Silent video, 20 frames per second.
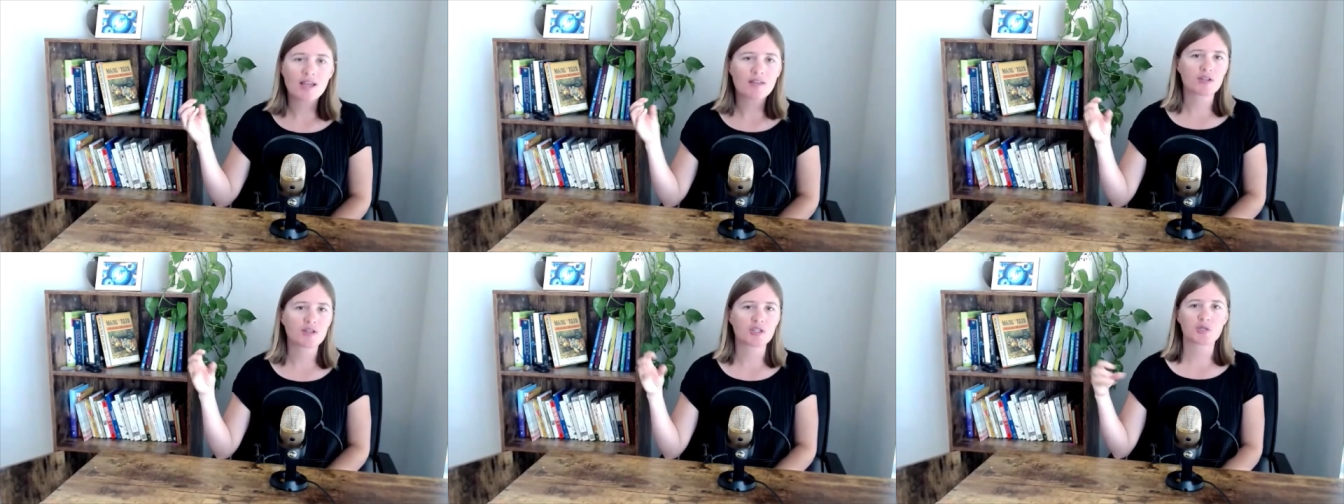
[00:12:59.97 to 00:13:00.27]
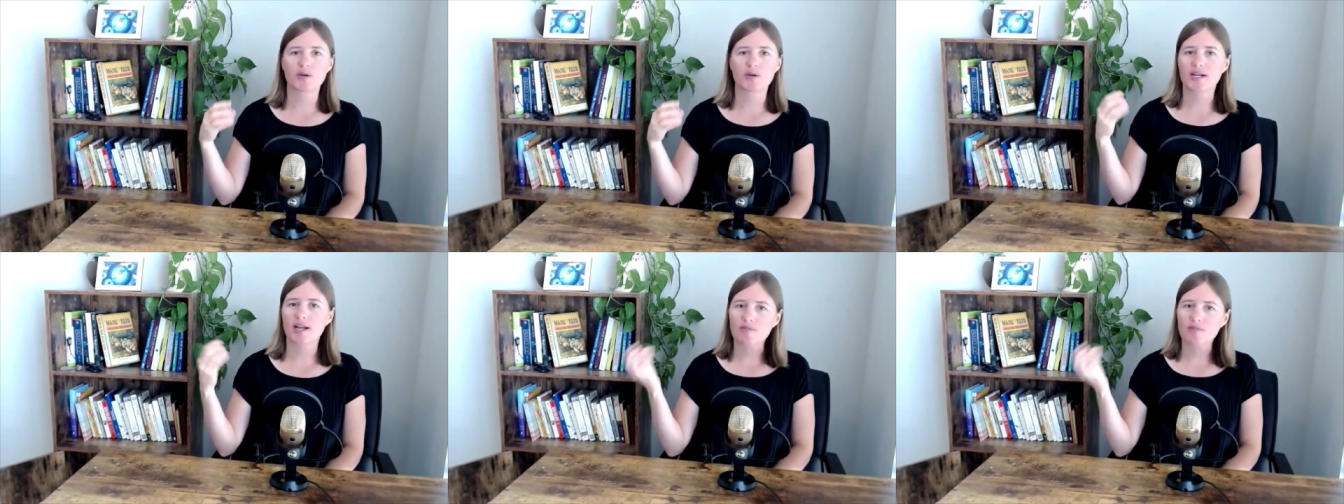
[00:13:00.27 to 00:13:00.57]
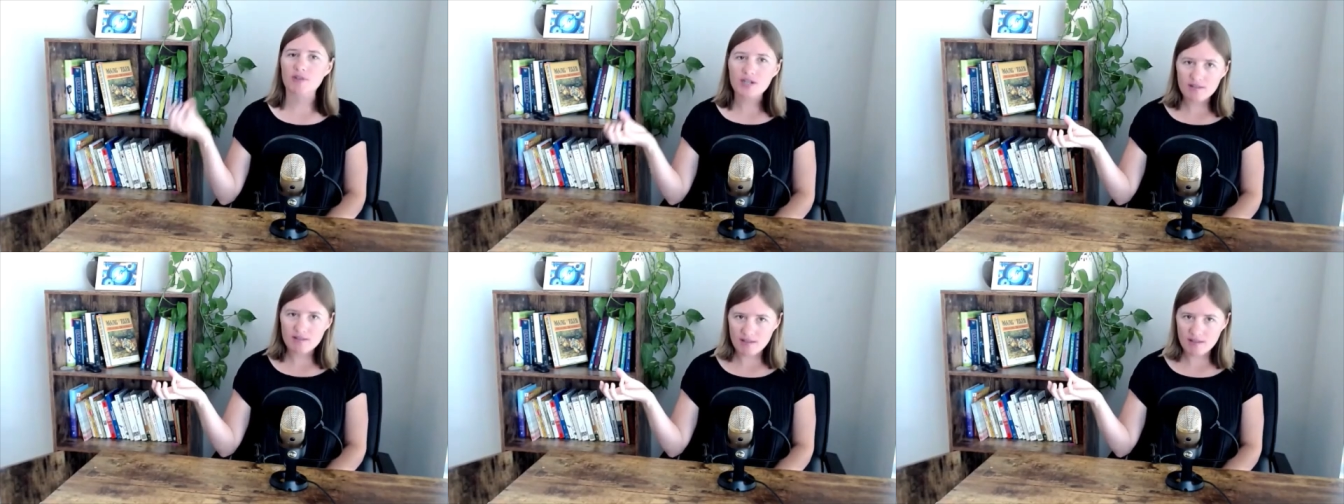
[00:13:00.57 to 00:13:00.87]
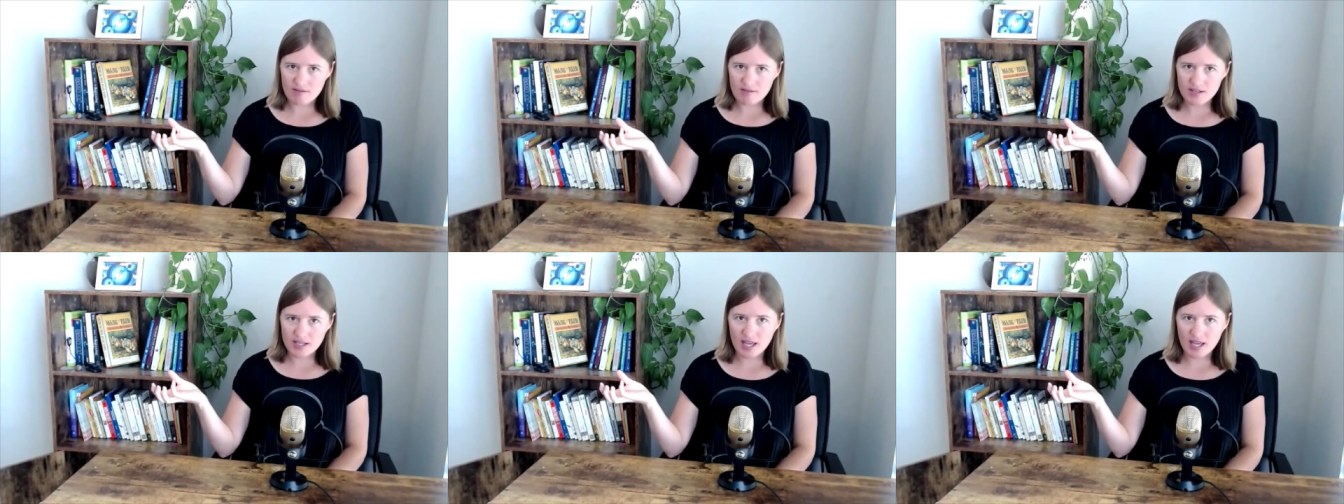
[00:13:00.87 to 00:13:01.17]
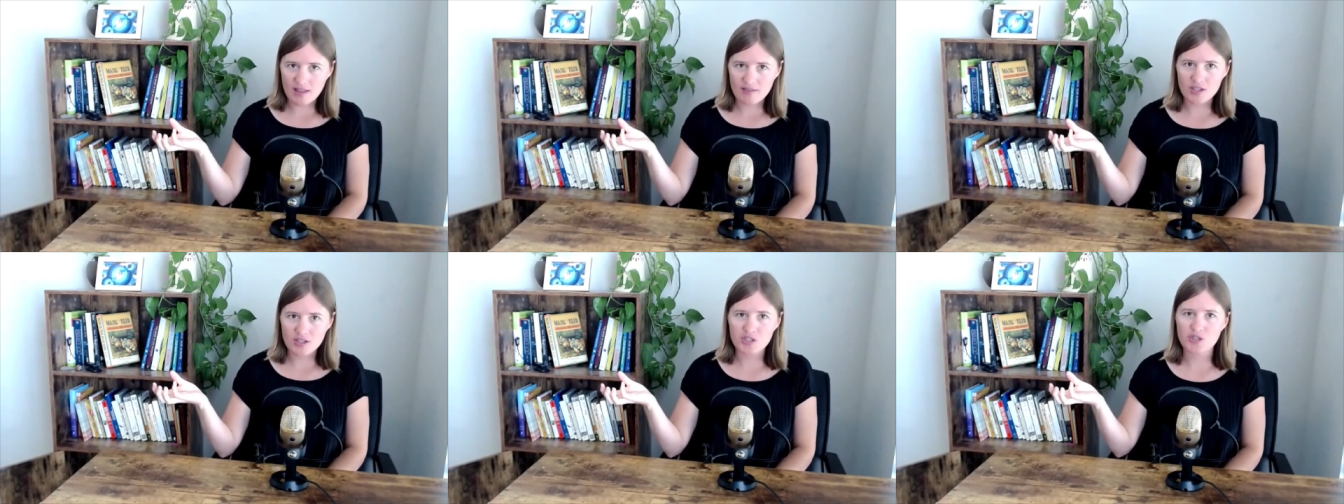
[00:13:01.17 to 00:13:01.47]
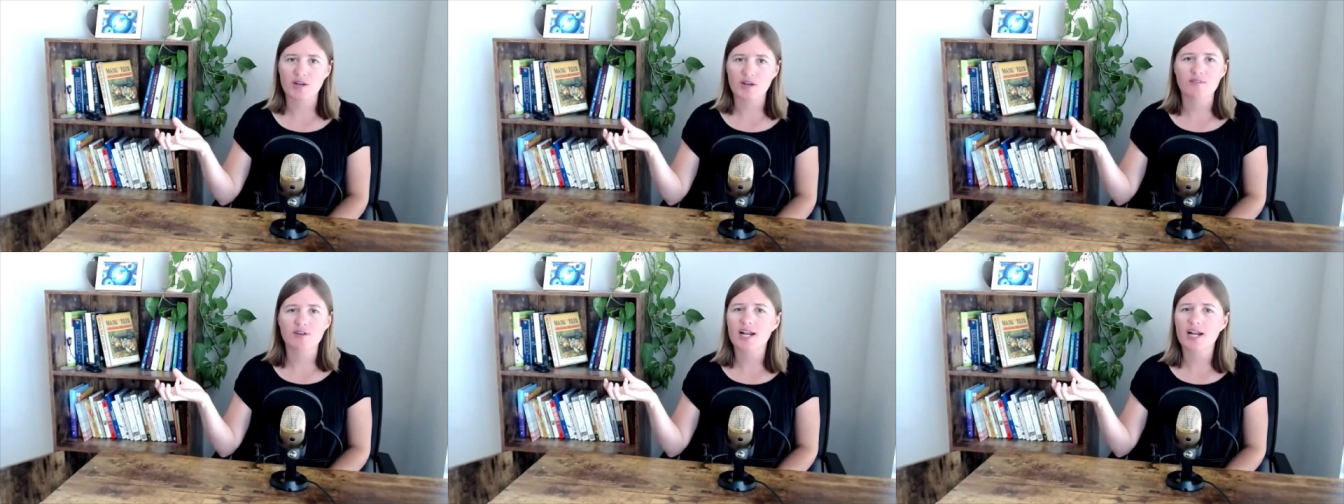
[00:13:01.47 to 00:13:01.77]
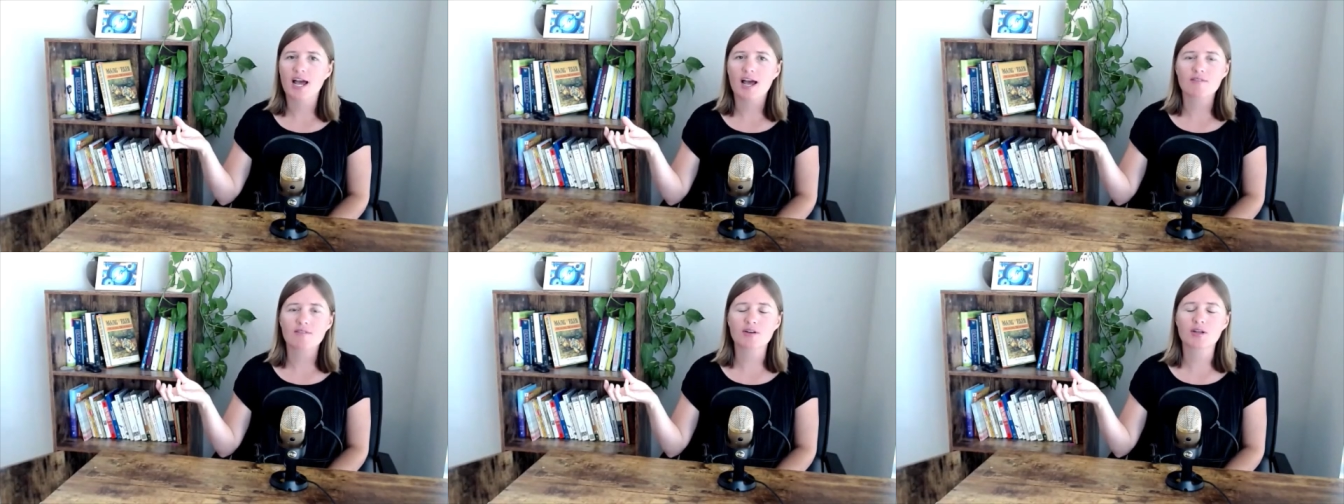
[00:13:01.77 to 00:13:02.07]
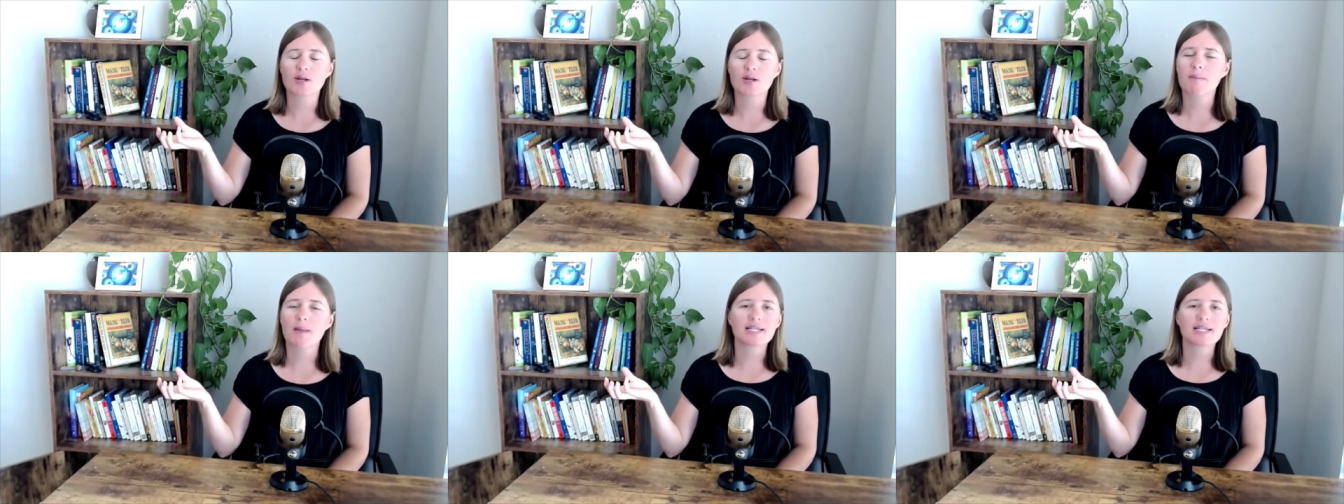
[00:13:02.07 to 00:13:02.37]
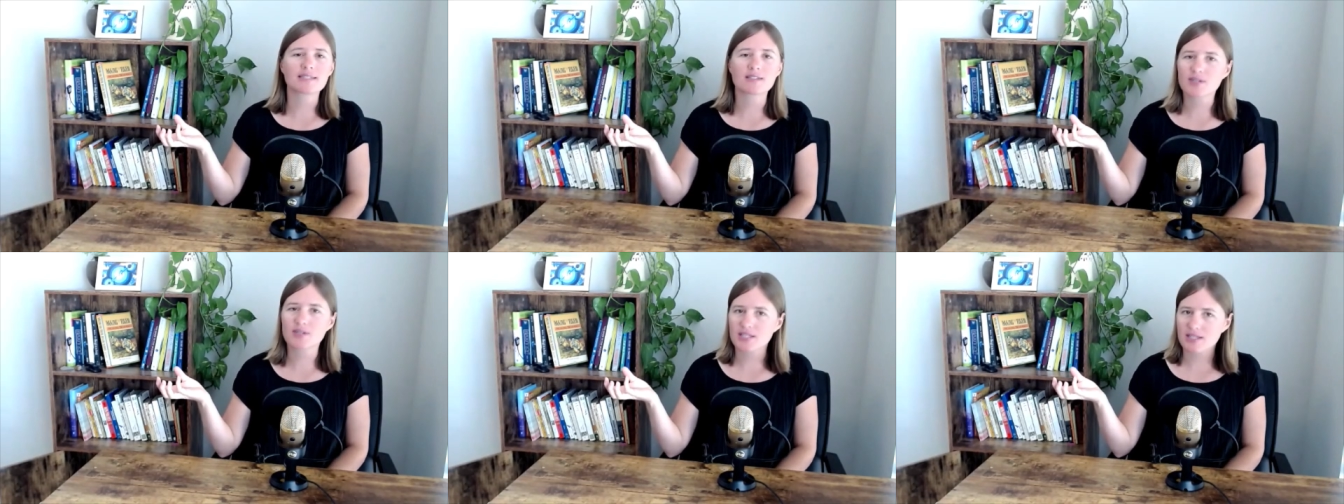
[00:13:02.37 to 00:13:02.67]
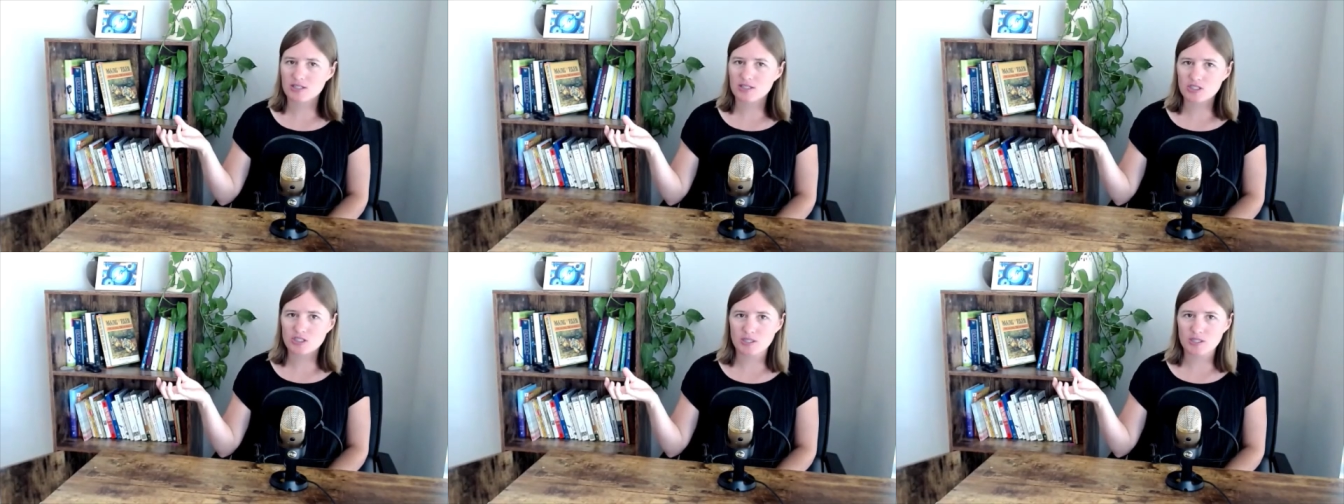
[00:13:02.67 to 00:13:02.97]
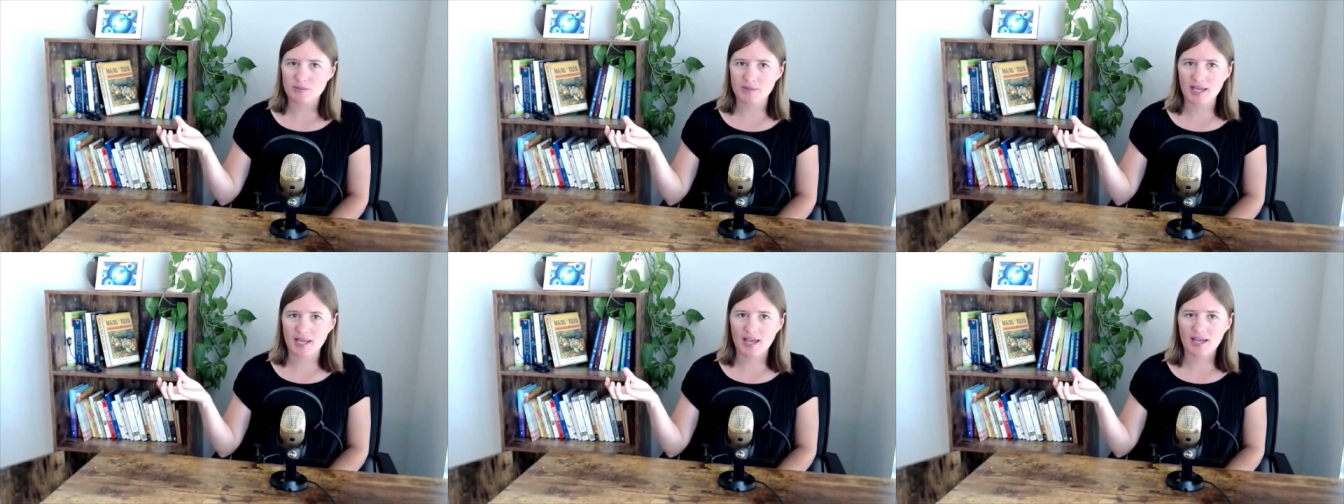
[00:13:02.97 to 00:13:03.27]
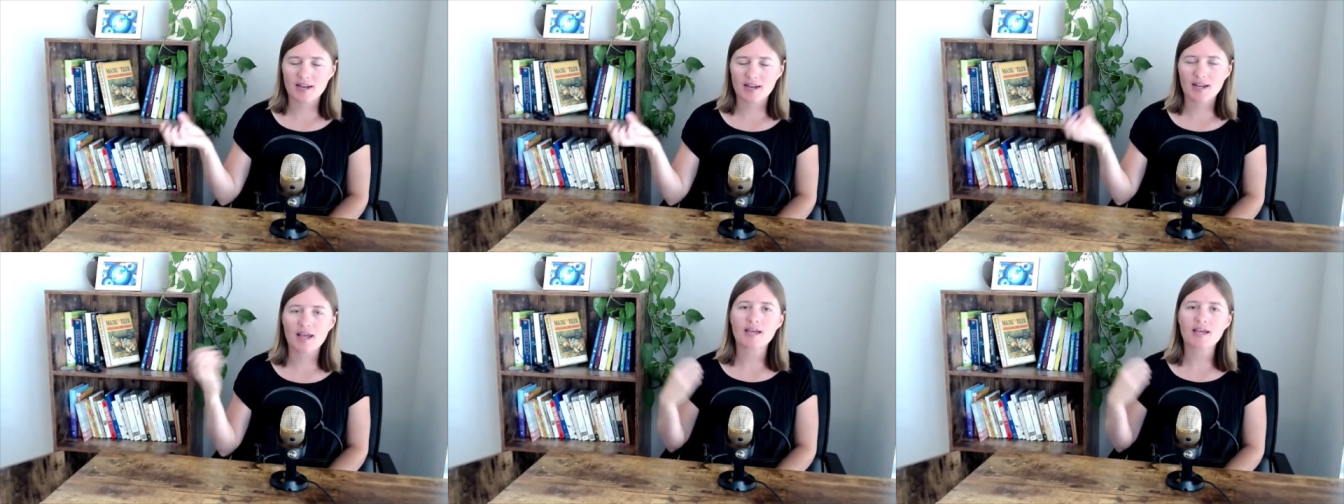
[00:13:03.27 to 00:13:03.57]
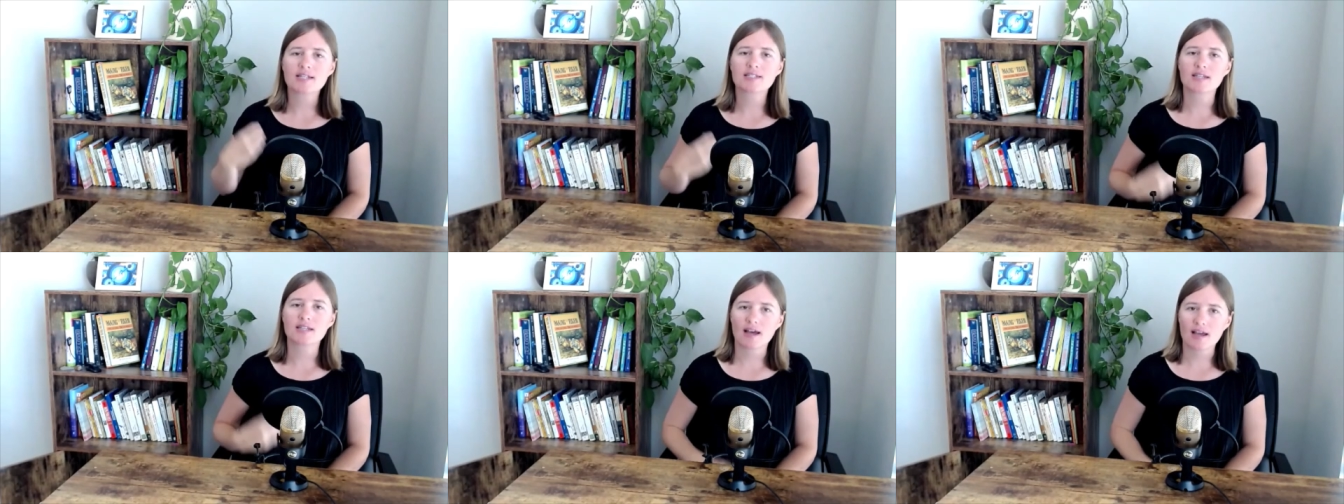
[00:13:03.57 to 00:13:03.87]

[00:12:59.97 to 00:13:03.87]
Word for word: that you are never going to love again, that you're never going to have an amazing relationship again, to